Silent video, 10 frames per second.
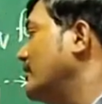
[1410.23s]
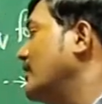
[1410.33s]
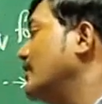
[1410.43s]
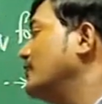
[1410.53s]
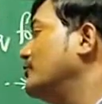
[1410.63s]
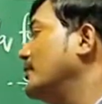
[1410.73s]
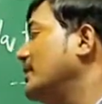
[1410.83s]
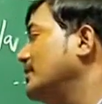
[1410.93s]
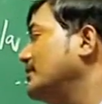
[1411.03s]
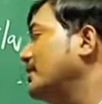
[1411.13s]
dot dot, if you
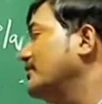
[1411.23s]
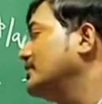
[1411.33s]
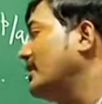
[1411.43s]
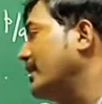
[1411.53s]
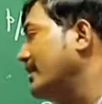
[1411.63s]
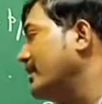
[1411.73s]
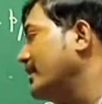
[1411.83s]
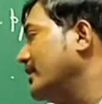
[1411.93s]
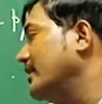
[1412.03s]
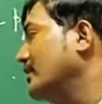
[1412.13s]
multiply with
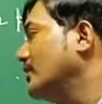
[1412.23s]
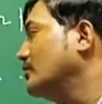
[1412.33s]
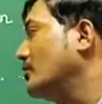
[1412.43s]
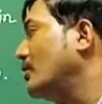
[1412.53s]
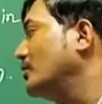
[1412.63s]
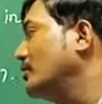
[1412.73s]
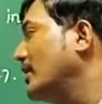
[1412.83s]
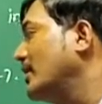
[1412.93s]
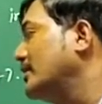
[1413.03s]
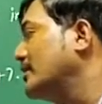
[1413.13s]
100, so what you
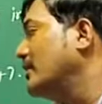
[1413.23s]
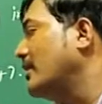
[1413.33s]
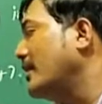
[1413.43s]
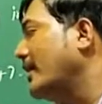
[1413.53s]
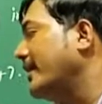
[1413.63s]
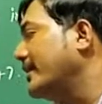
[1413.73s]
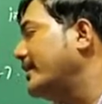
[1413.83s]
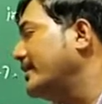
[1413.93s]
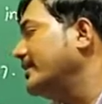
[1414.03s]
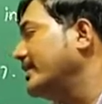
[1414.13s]
get?
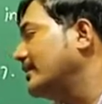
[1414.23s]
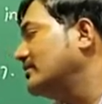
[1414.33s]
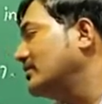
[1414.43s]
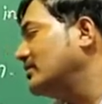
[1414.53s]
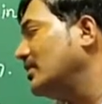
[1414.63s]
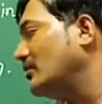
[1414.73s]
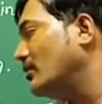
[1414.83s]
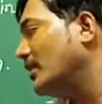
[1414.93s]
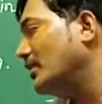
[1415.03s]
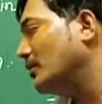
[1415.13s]
100x is
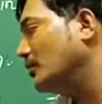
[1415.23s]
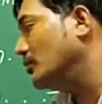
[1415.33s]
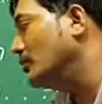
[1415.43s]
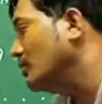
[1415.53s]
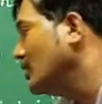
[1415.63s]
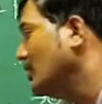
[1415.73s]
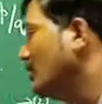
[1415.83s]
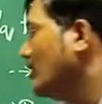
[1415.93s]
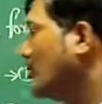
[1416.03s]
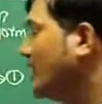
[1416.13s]
equal to,
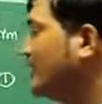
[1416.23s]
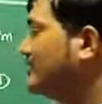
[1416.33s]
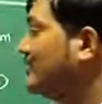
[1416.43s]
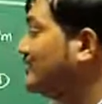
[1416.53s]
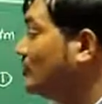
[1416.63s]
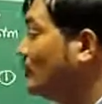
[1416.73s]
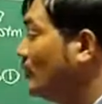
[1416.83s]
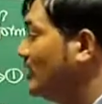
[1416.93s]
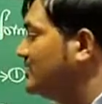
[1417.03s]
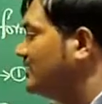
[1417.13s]
okay, this
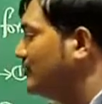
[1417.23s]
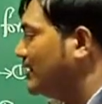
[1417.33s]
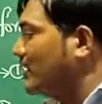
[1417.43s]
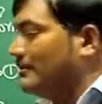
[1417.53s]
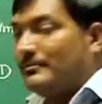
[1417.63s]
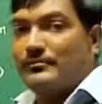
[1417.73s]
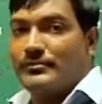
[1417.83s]
2 digits will come.